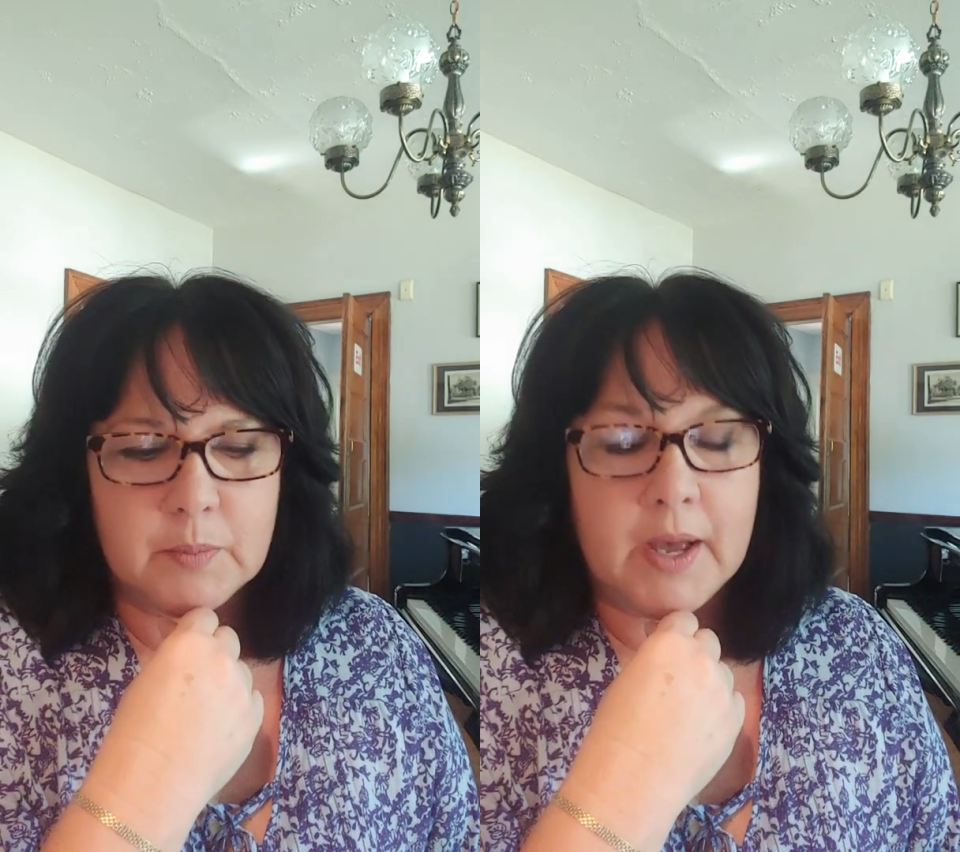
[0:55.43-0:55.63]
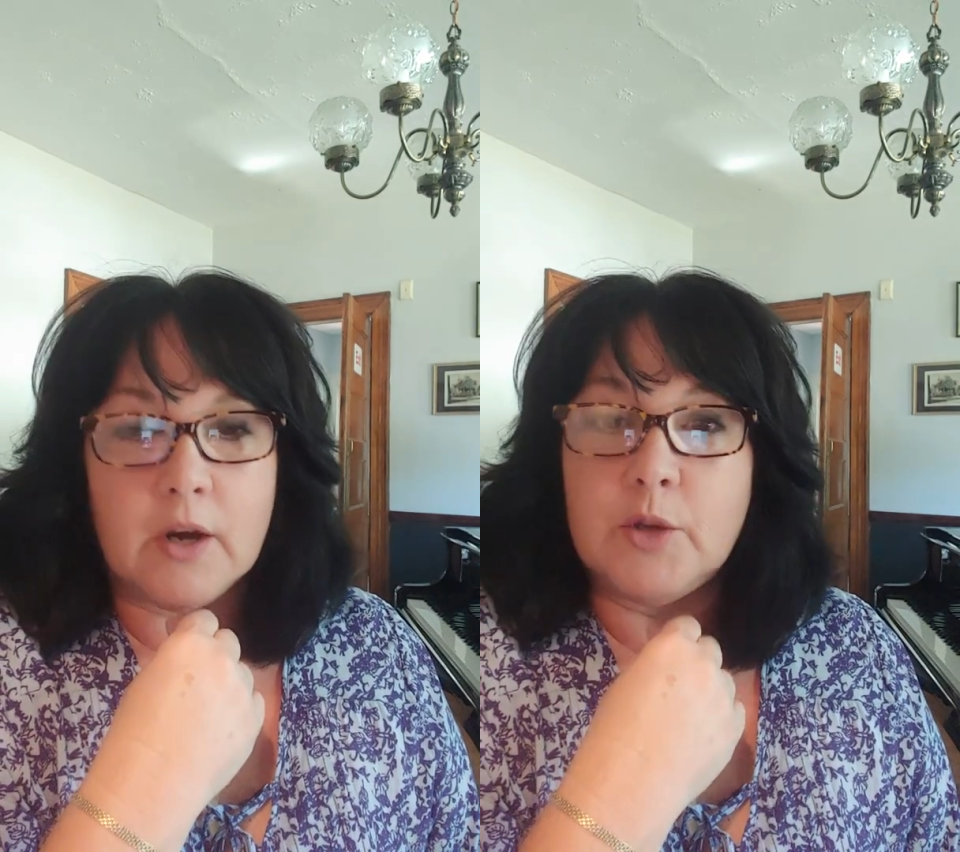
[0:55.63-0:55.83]

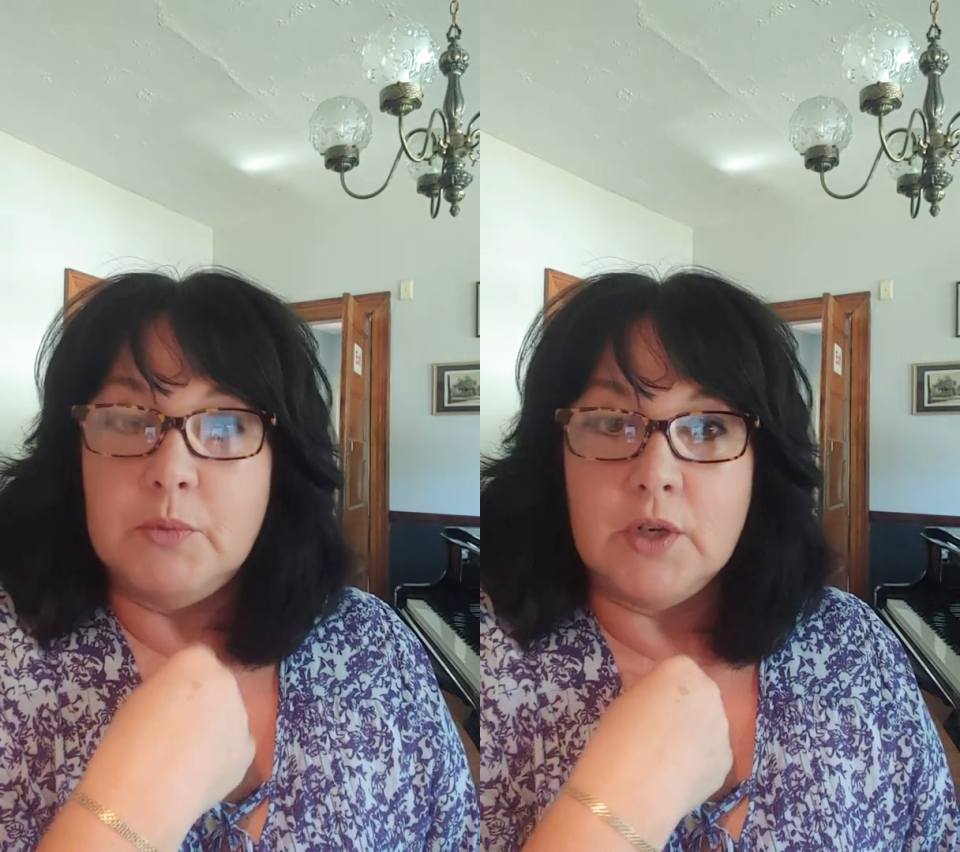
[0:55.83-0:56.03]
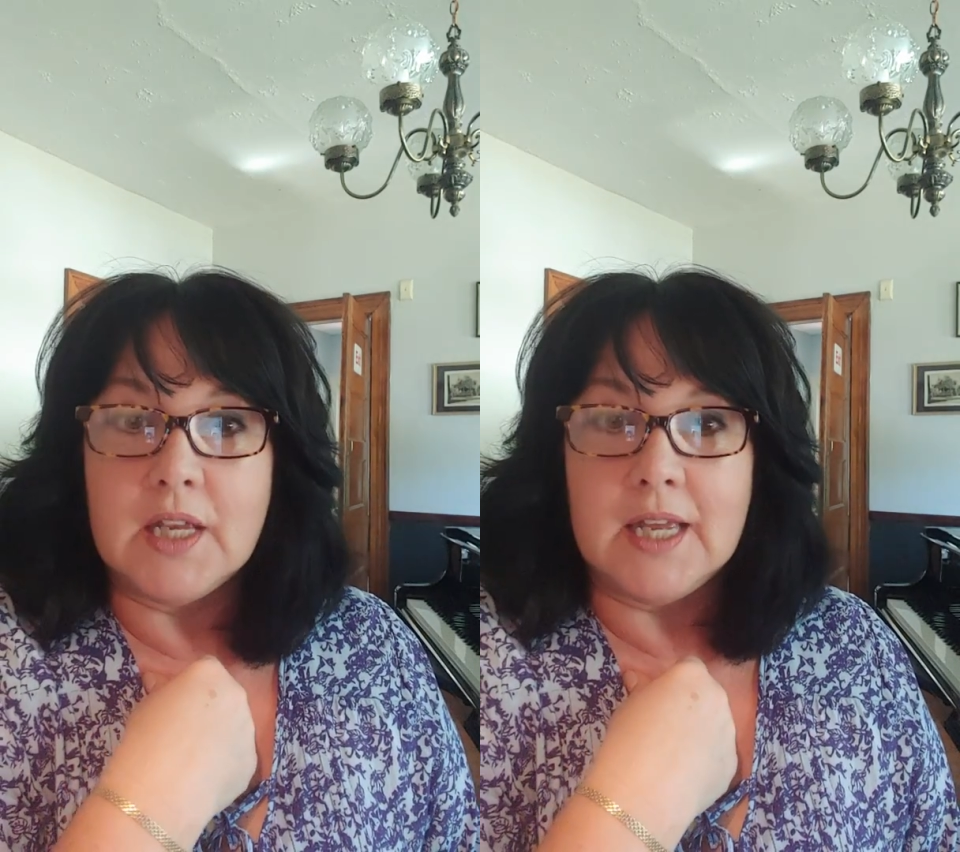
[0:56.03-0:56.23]
about
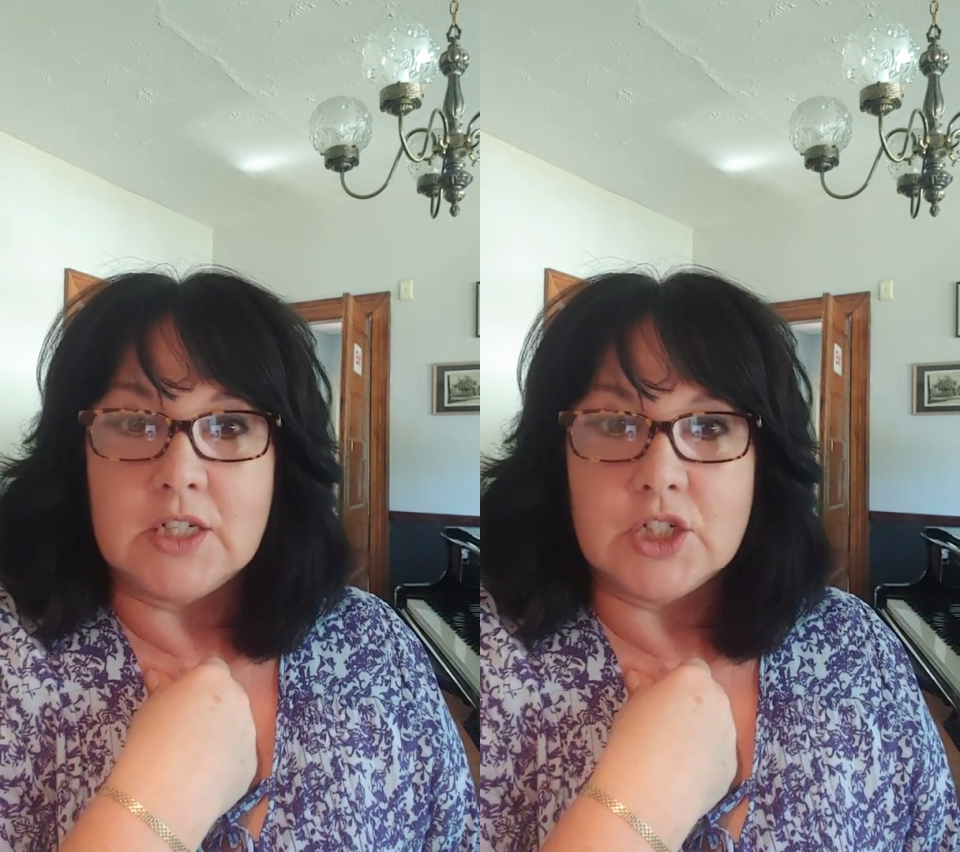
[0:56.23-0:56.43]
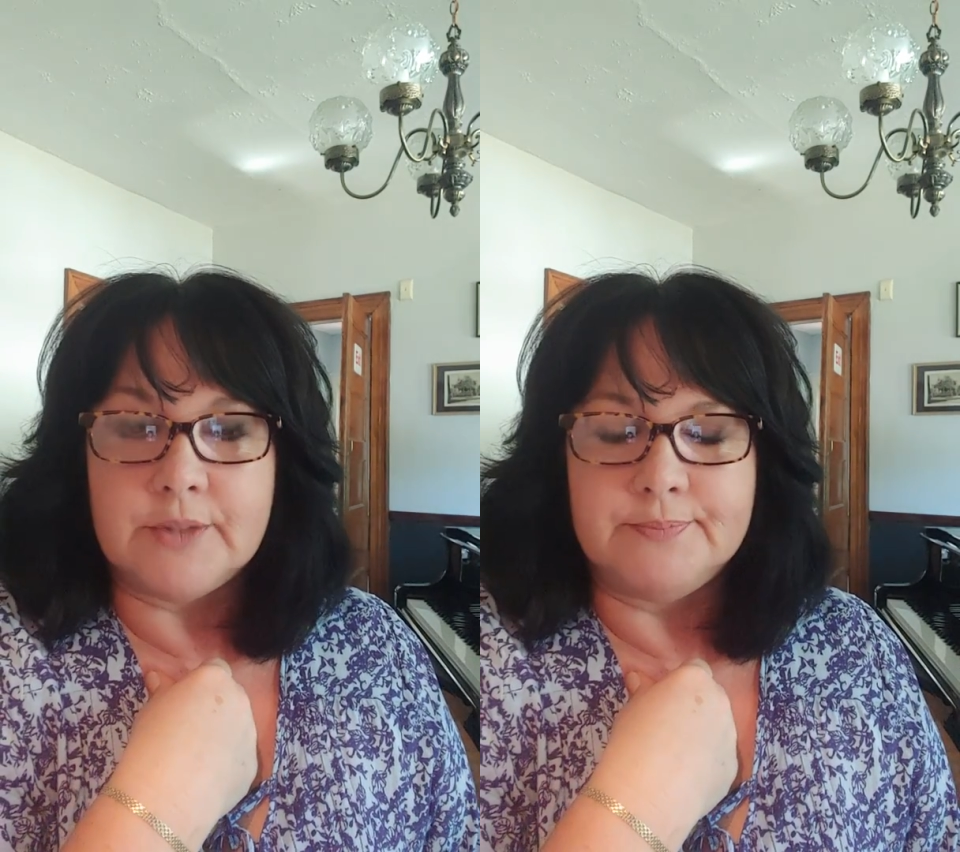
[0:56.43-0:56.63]

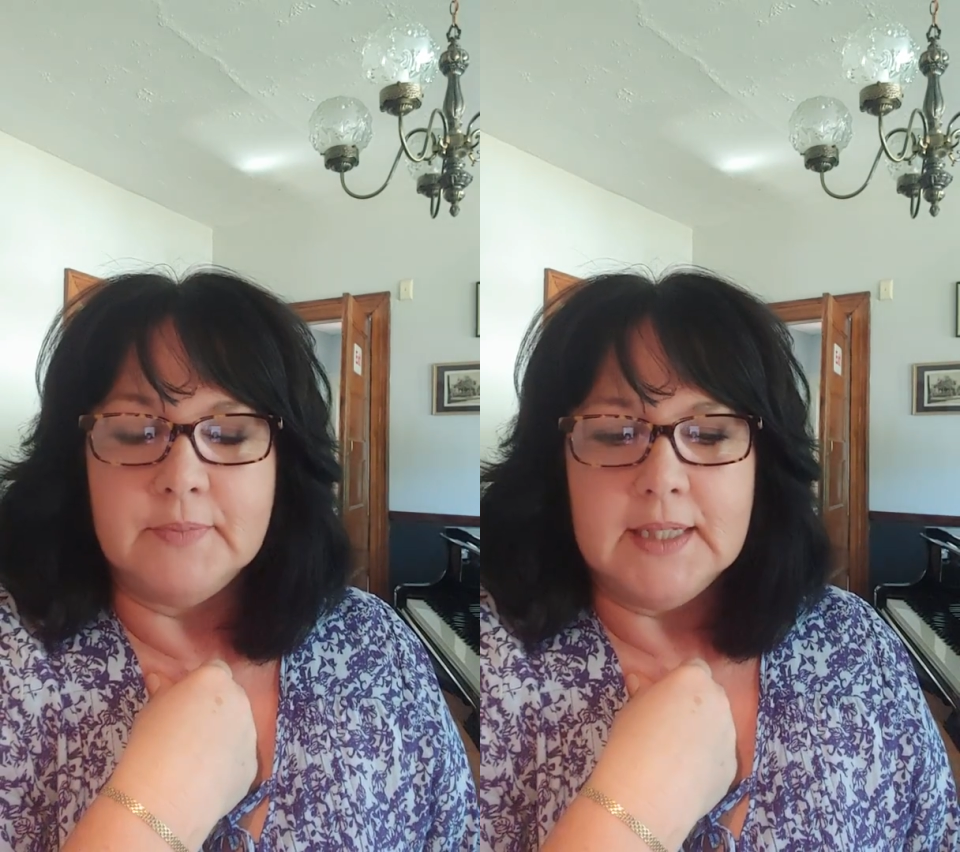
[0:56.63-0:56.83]
communication,